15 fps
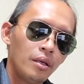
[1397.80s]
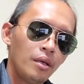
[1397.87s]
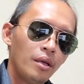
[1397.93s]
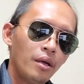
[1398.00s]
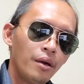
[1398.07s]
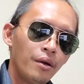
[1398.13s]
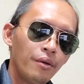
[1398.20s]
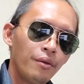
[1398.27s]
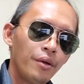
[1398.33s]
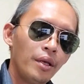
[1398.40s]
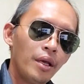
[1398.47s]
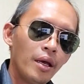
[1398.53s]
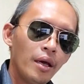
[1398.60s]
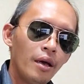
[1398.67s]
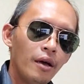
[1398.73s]
here we
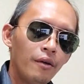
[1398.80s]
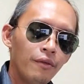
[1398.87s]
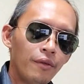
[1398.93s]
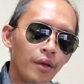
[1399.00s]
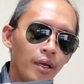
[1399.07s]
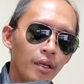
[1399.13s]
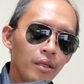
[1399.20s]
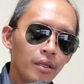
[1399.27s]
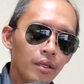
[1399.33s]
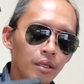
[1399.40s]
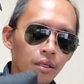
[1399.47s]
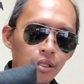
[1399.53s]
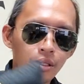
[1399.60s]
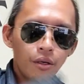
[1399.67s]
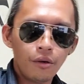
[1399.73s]
have it.
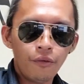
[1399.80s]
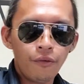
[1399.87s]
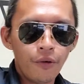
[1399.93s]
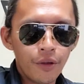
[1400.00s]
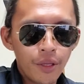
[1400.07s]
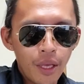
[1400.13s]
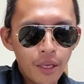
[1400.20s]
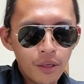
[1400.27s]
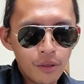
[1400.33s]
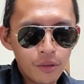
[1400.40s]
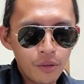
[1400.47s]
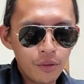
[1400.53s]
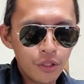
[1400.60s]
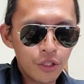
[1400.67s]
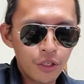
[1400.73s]
So for the
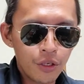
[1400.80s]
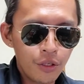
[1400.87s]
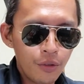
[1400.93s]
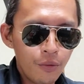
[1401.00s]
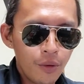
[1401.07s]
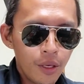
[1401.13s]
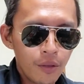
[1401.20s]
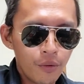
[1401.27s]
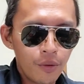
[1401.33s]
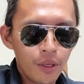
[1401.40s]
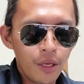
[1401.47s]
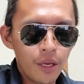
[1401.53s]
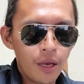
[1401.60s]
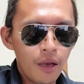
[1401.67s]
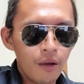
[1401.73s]
inclusion, what we
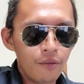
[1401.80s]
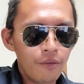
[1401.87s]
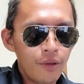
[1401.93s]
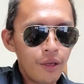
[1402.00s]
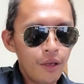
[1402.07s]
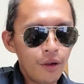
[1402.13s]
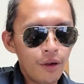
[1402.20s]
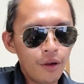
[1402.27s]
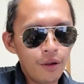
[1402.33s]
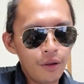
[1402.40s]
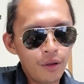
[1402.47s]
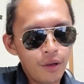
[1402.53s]
have here